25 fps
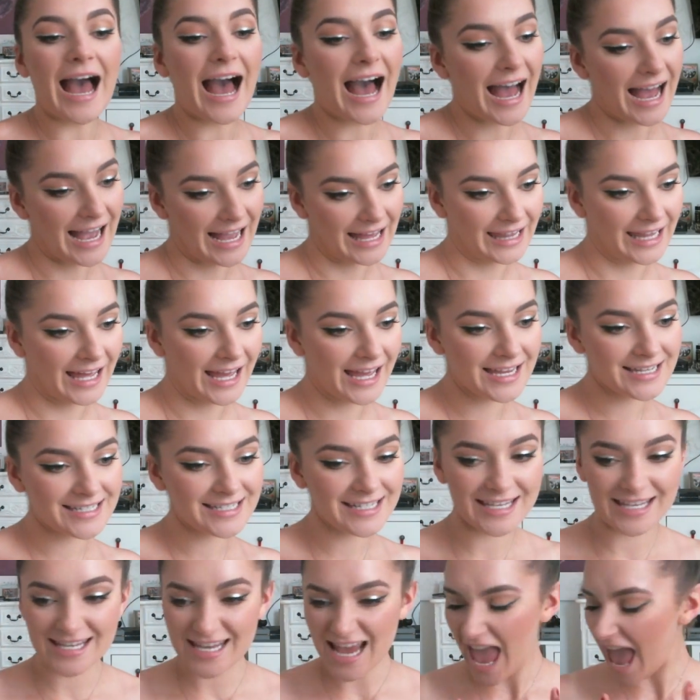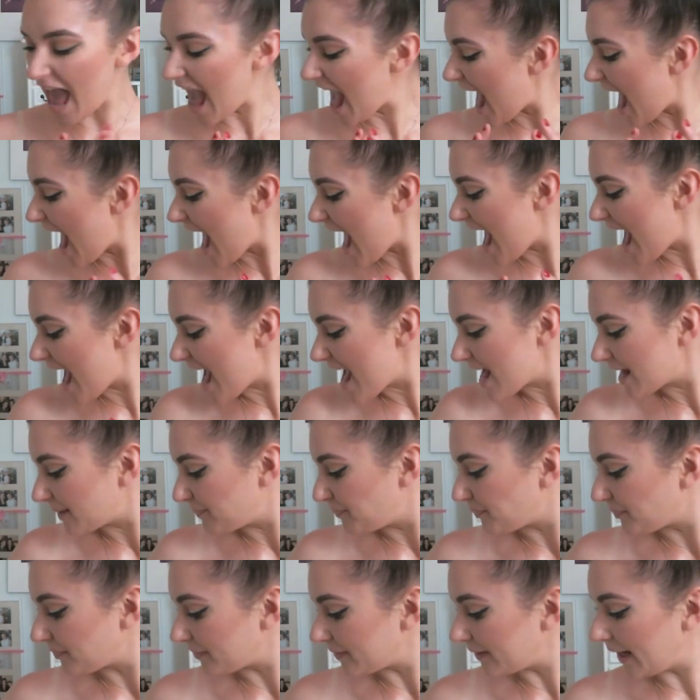highlight. Yay!
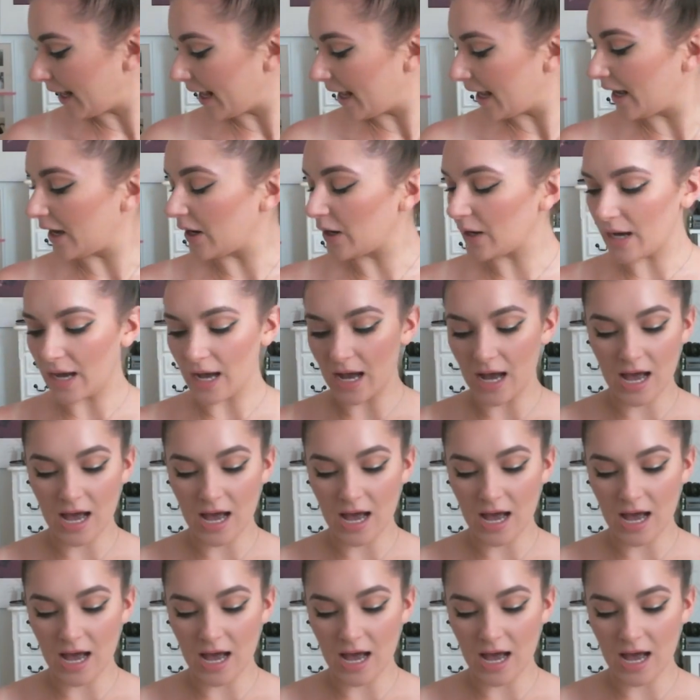Now